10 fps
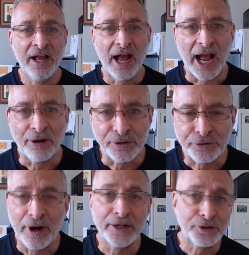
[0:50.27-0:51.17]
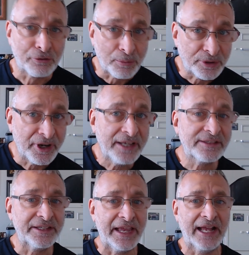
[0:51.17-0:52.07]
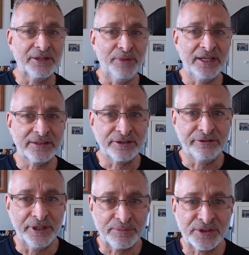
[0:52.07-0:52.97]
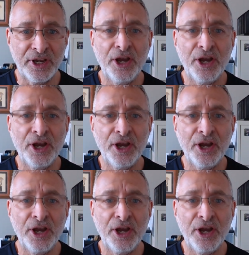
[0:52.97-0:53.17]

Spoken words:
I will try to replace the animation clips